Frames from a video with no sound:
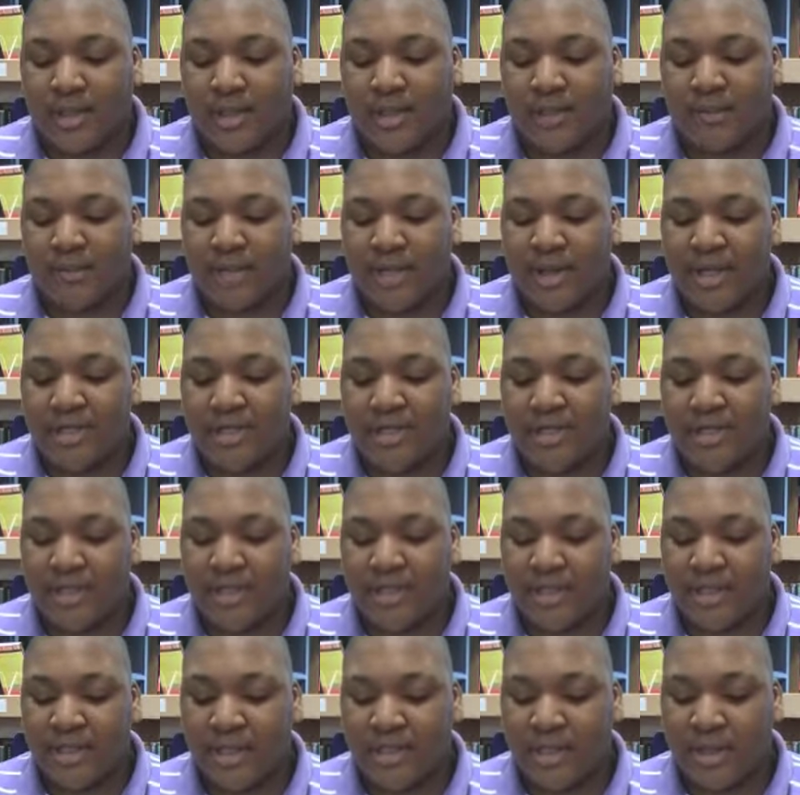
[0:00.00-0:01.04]
Depression
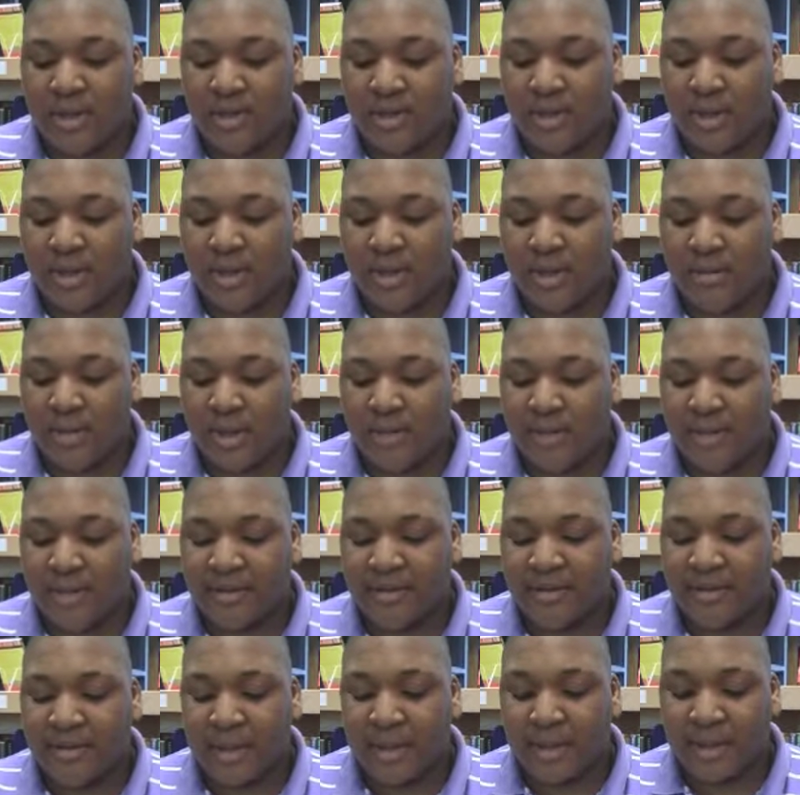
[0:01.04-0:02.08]
is no longer my
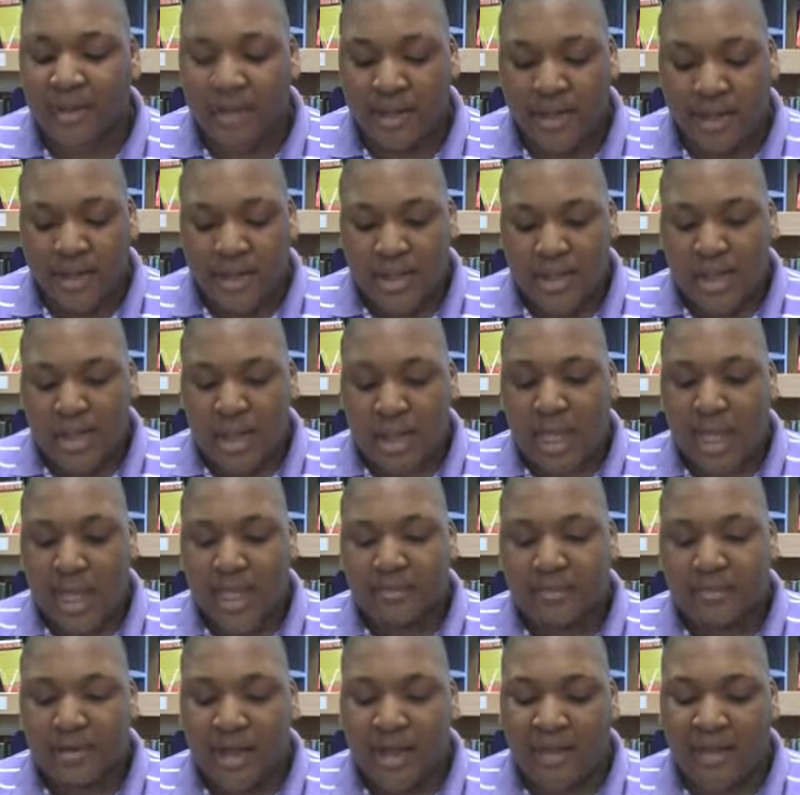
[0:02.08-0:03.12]
best friend. I
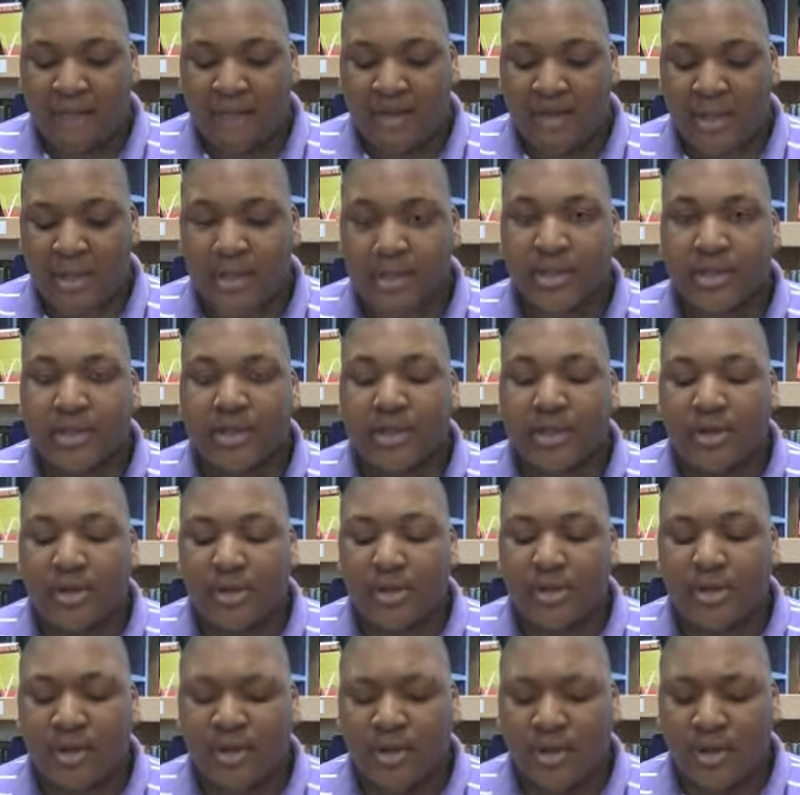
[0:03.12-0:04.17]
am confident and
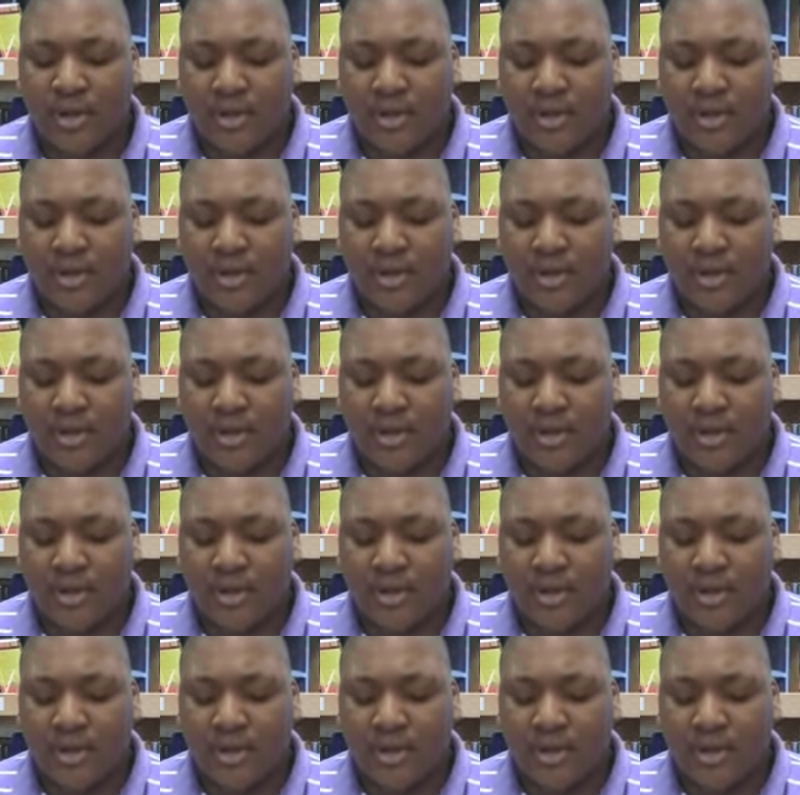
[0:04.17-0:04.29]
secure